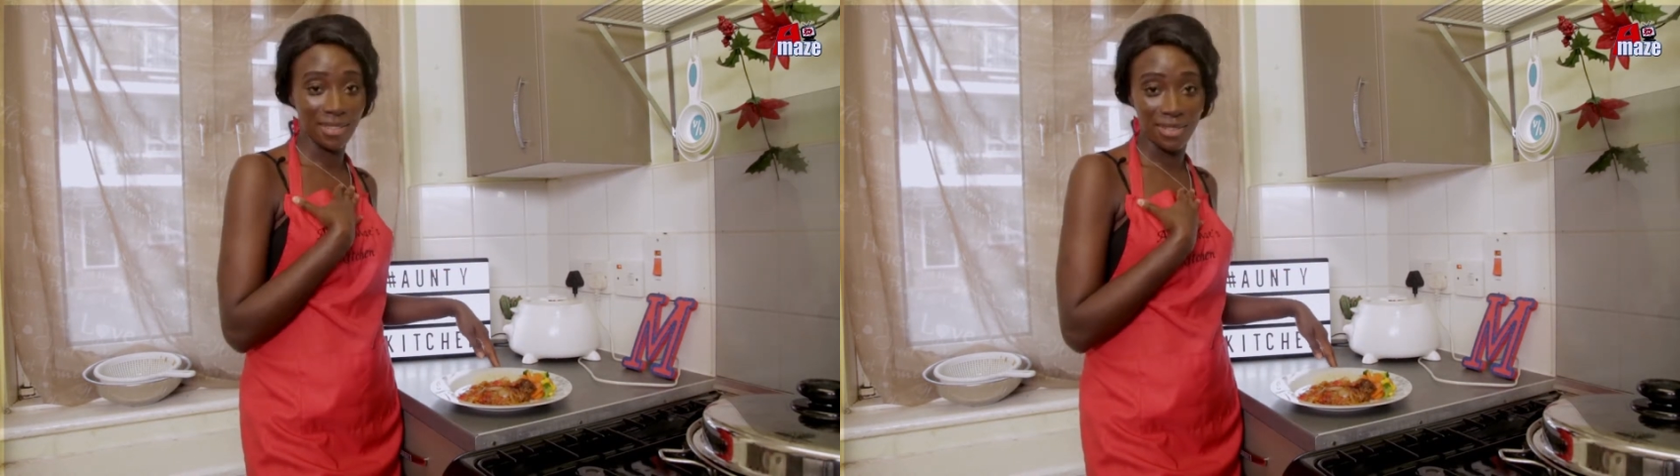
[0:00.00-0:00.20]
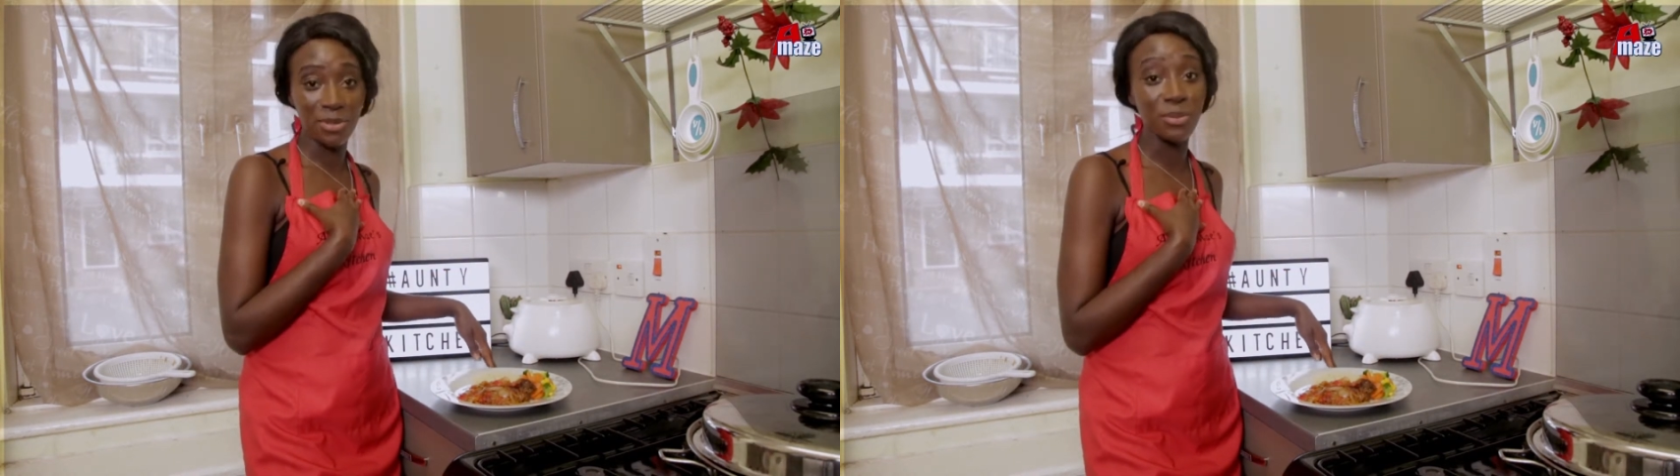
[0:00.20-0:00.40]

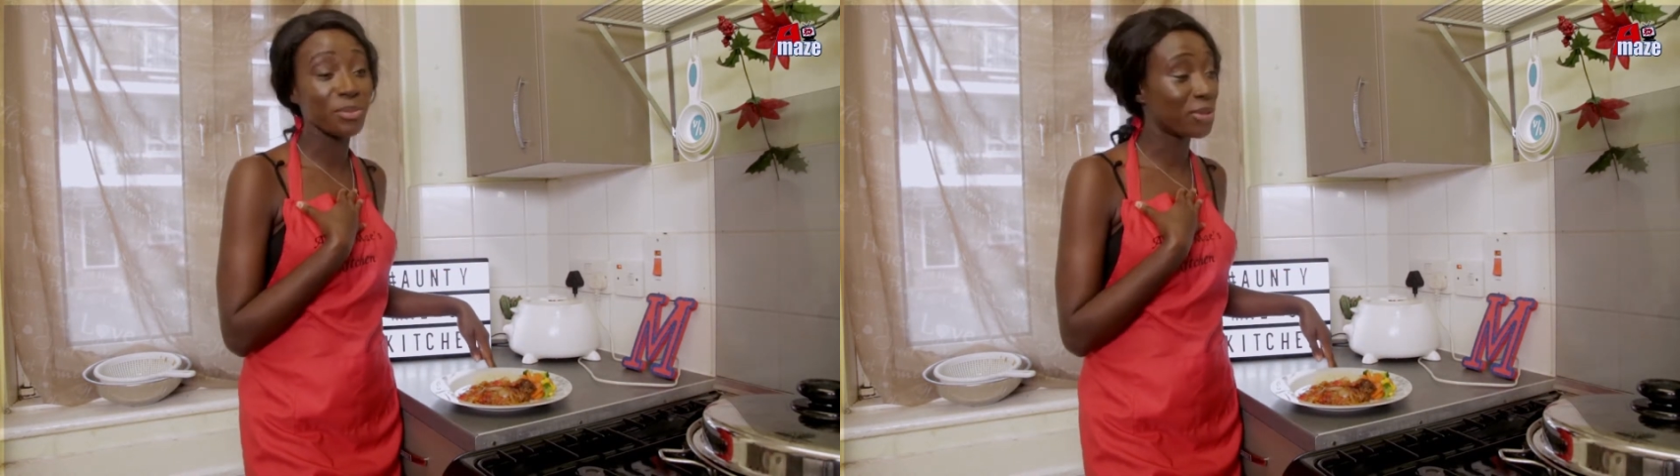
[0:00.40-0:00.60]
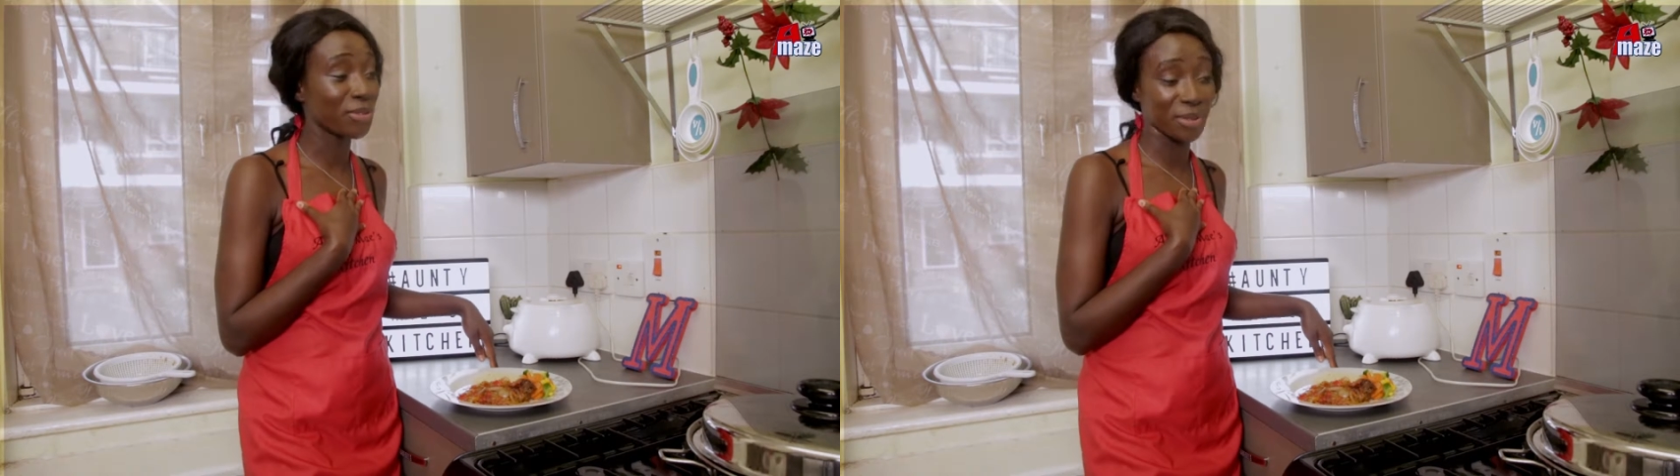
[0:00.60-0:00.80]
You
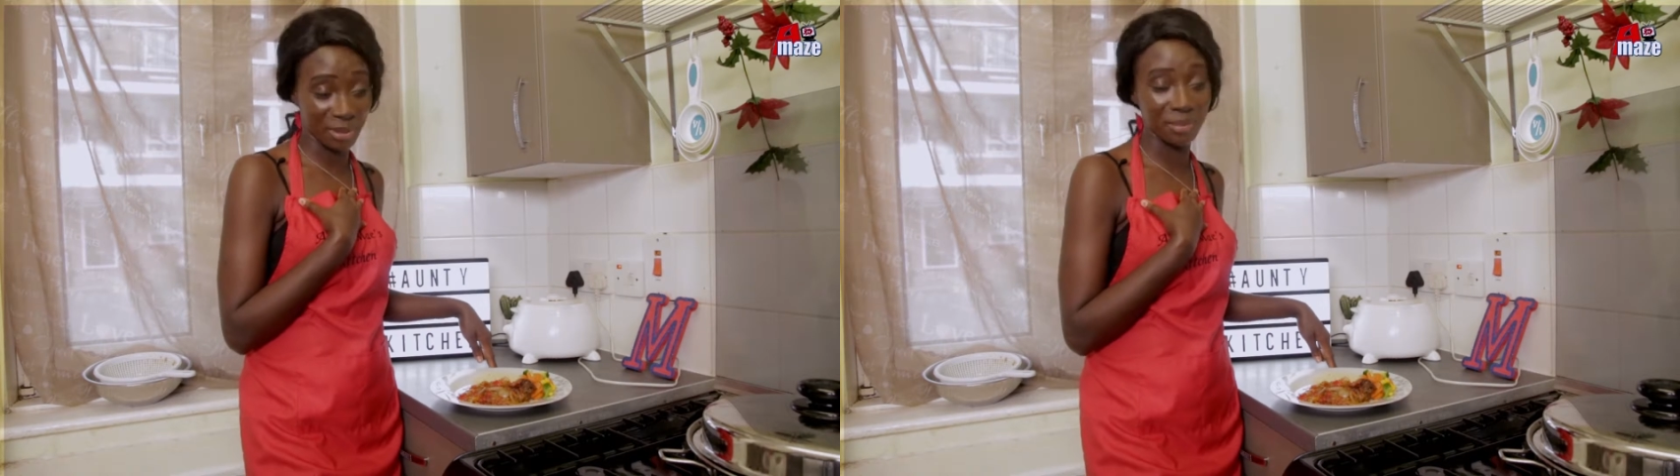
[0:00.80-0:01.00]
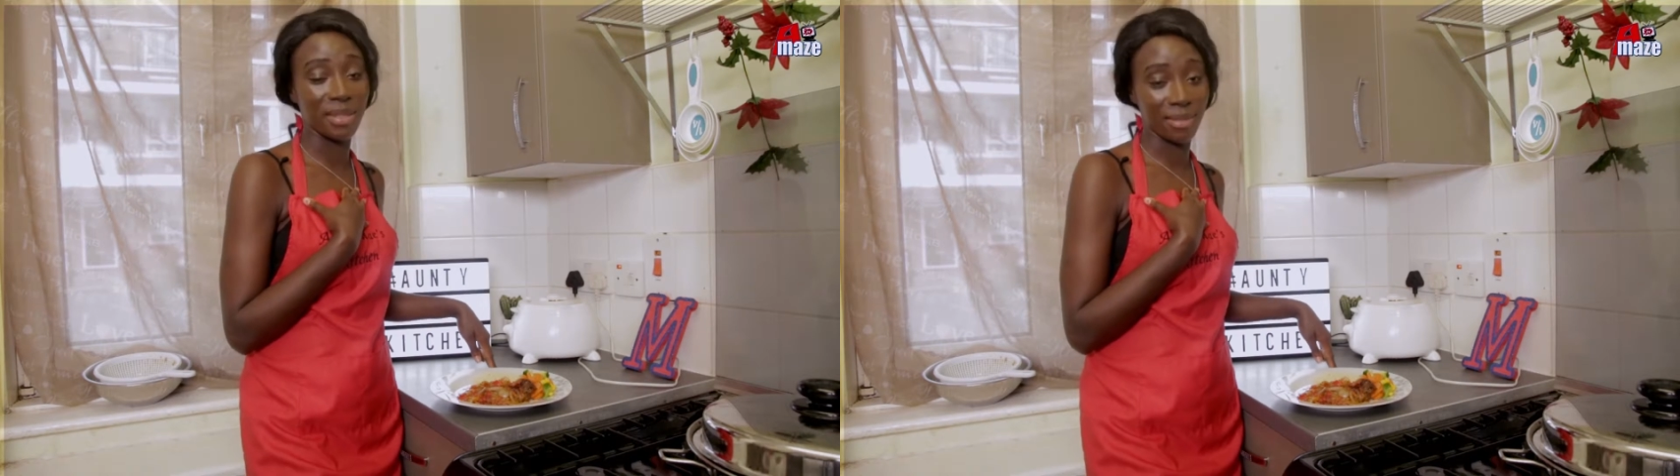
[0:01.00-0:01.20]

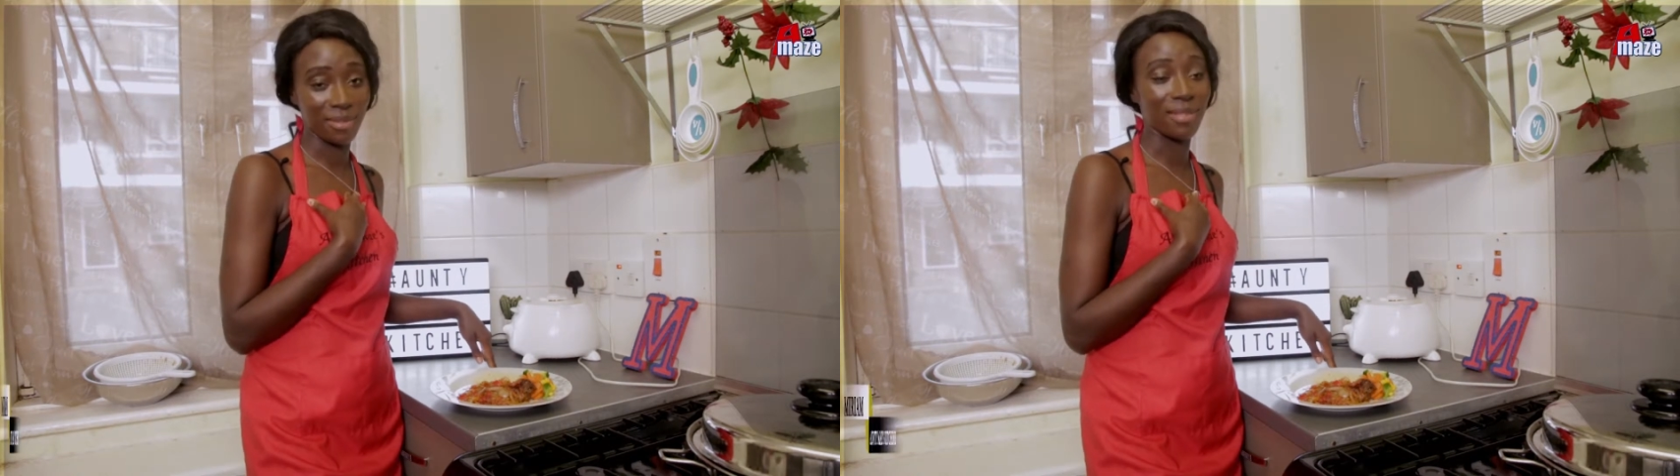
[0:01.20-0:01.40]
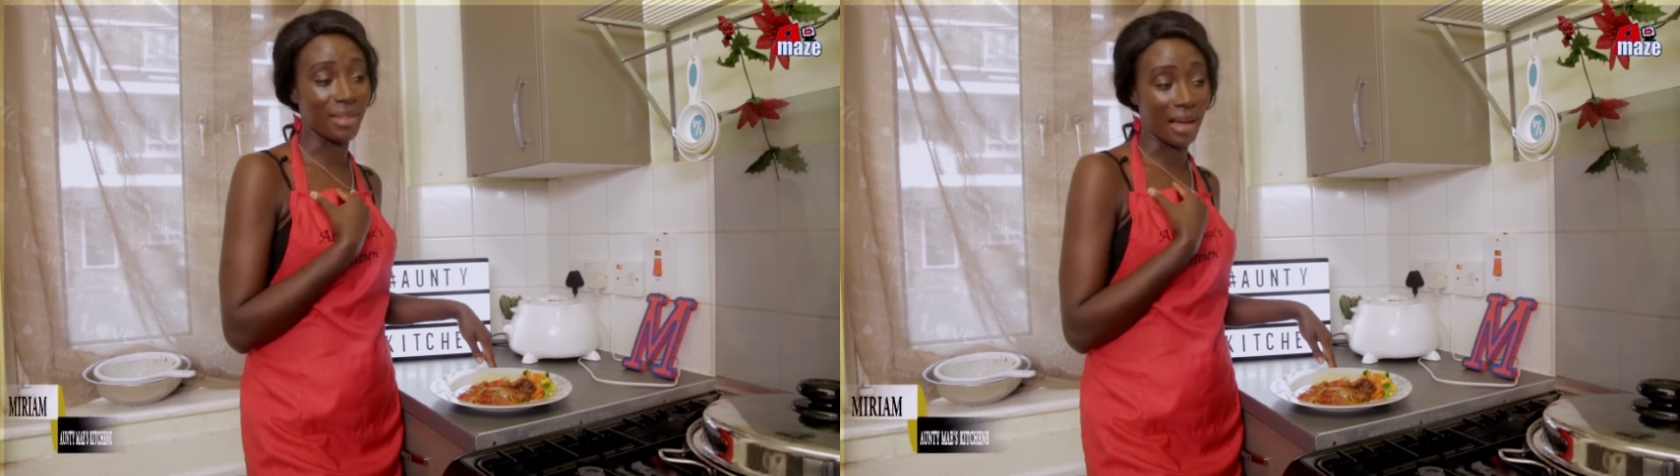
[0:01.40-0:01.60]
trust me,
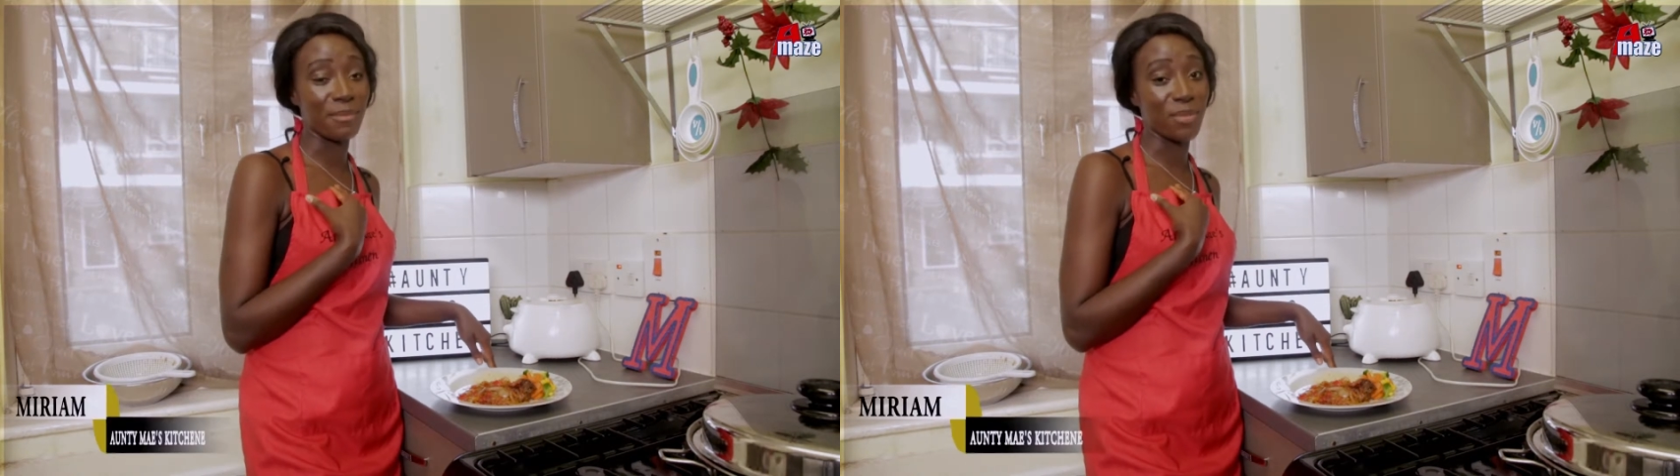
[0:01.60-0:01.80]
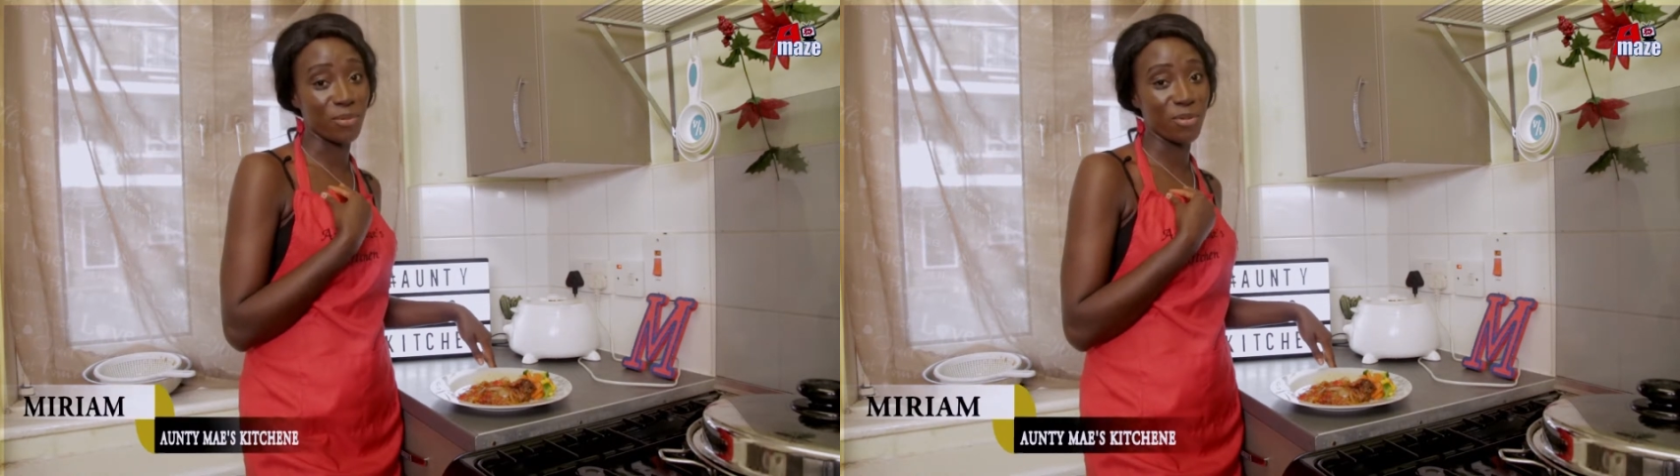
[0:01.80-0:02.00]

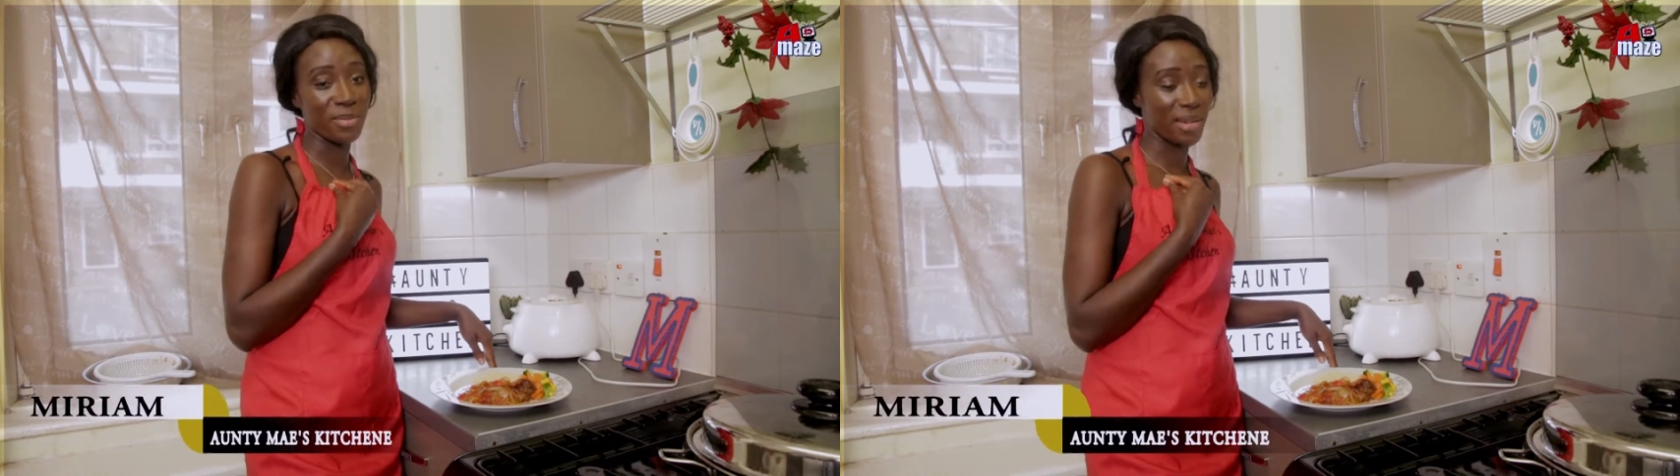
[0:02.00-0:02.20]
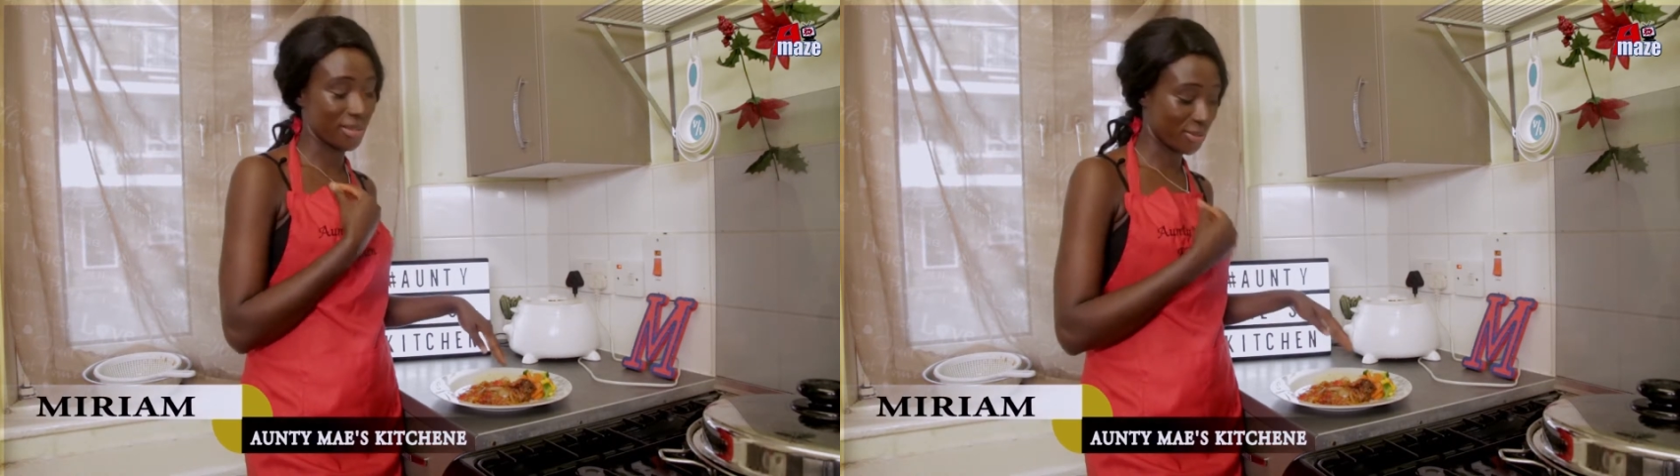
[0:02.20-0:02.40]
I'm a woman,